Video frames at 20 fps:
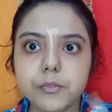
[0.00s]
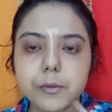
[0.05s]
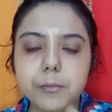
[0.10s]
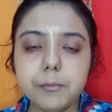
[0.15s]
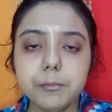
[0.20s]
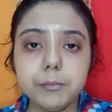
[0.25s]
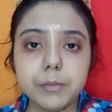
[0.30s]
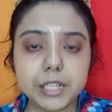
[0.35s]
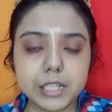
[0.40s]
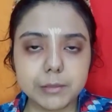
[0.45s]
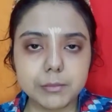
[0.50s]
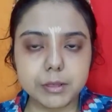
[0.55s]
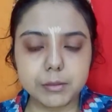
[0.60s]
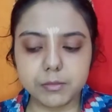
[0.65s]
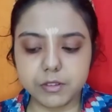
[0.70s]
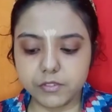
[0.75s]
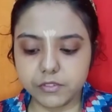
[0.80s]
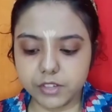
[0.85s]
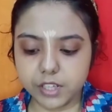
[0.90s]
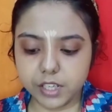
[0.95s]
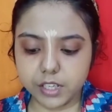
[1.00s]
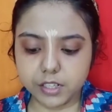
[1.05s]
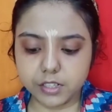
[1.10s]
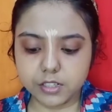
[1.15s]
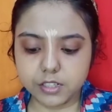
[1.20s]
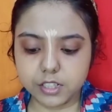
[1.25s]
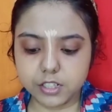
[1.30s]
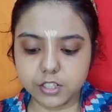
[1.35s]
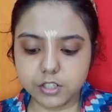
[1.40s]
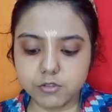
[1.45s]
minimum of things
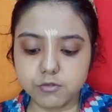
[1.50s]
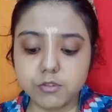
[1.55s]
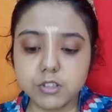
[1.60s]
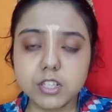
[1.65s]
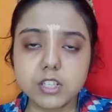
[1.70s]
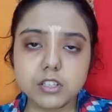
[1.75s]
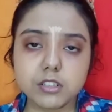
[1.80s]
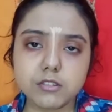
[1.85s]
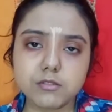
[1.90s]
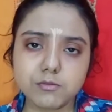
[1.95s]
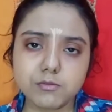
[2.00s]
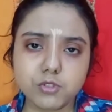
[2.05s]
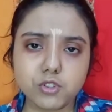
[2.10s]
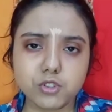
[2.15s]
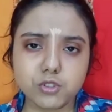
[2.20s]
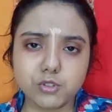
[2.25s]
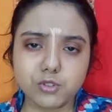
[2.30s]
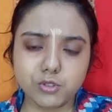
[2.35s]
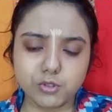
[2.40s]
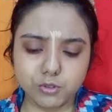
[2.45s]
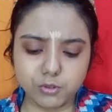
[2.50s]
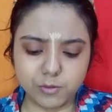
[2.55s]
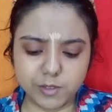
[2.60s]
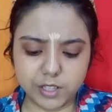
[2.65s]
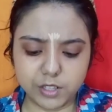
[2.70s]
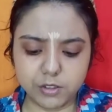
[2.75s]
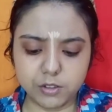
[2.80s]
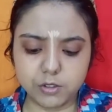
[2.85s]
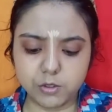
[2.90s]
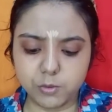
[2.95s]
that you should do
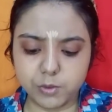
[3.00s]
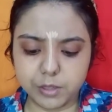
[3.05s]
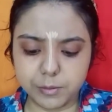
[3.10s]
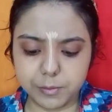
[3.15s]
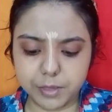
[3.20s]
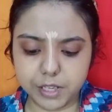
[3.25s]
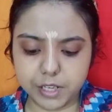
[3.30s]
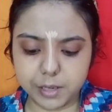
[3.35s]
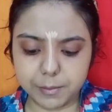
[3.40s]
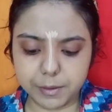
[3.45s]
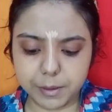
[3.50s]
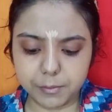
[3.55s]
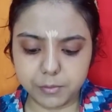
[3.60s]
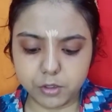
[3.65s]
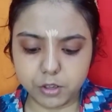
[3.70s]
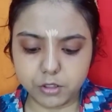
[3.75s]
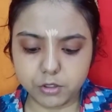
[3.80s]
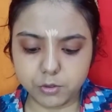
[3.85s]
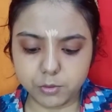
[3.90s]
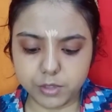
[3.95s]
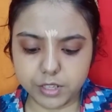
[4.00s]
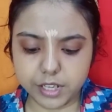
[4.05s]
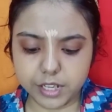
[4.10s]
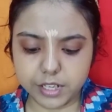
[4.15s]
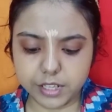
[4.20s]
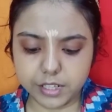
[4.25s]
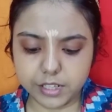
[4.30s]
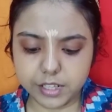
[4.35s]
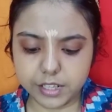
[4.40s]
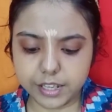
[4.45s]
when you're doing makeup. I'm not doing
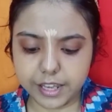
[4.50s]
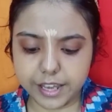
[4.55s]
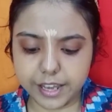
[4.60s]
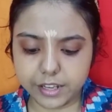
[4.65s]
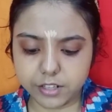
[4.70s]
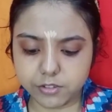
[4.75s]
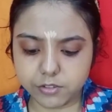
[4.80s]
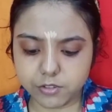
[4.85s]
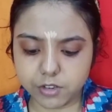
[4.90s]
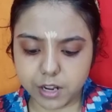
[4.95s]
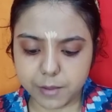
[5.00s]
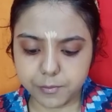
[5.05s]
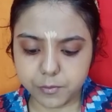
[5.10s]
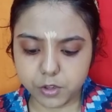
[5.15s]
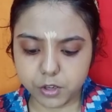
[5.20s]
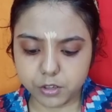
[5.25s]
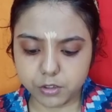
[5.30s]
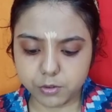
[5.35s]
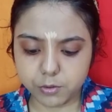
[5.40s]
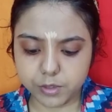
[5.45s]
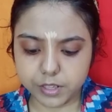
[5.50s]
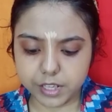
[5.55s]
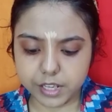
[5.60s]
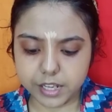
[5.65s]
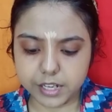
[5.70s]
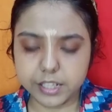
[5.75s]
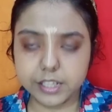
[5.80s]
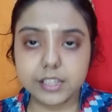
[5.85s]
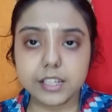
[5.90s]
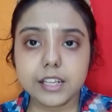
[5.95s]
anything extra, I'm not doing
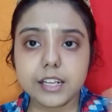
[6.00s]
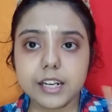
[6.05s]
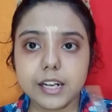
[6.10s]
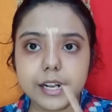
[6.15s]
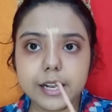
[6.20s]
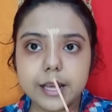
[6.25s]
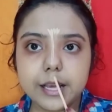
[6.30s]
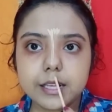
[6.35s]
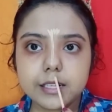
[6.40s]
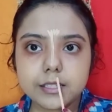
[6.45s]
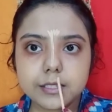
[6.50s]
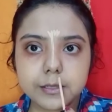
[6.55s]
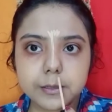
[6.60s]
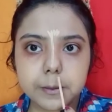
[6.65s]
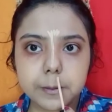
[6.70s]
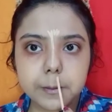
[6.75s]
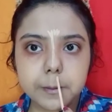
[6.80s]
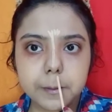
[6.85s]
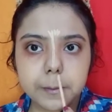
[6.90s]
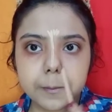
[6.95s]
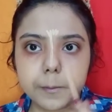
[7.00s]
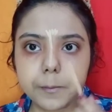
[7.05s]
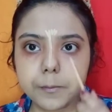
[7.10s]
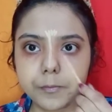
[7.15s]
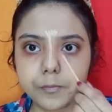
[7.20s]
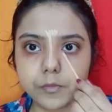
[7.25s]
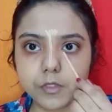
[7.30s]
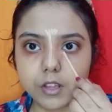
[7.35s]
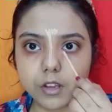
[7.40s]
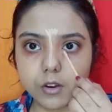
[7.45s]
anything less.
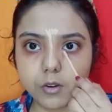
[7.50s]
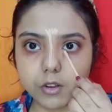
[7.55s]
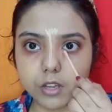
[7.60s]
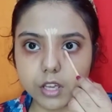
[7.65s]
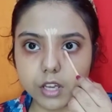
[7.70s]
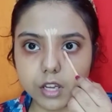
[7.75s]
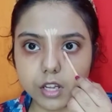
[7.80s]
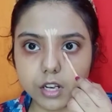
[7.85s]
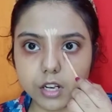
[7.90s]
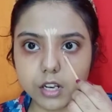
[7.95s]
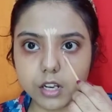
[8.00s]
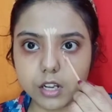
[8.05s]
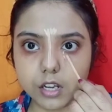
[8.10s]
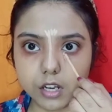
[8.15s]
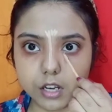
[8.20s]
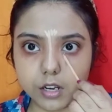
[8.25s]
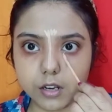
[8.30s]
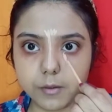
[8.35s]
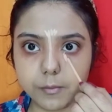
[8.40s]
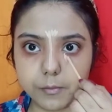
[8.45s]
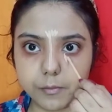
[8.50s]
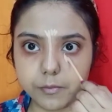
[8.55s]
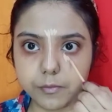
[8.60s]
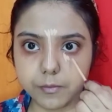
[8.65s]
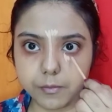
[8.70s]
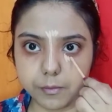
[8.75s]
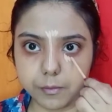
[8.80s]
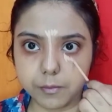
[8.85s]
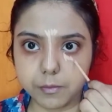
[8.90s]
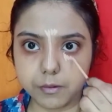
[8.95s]
Okay, I'll
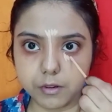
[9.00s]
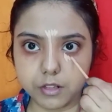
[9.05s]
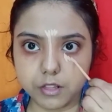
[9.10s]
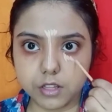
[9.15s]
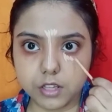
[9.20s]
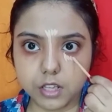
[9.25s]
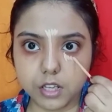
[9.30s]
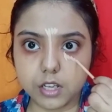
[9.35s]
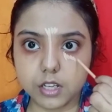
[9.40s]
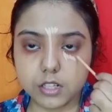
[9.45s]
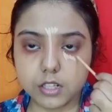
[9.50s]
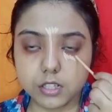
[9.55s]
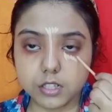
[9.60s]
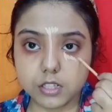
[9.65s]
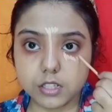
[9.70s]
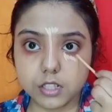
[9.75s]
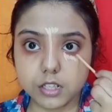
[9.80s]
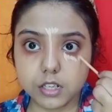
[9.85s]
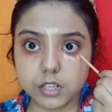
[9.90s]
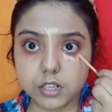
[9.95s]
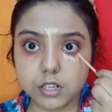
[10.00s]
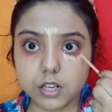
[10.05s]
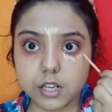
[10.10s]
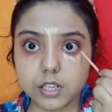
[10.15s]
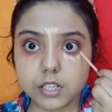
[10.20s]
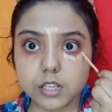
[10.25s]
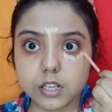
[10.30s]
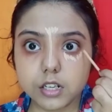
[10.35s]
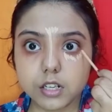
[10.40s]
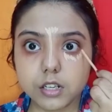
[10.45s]
put the concealer
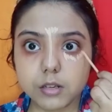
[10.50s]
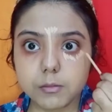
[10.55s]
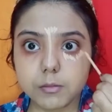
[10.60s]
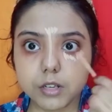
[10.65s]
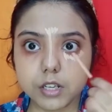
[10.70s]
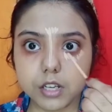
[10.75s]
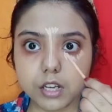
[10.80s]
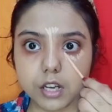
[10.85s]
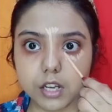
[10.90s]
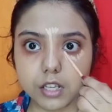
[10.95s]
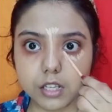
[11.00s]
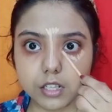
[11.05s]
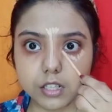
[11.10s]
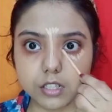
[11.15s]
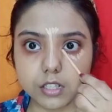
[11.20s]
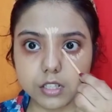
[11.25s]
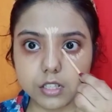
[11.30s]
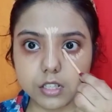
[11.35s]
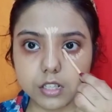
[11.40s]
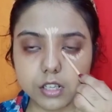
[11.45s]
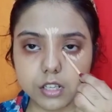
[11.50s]
right under my eyes.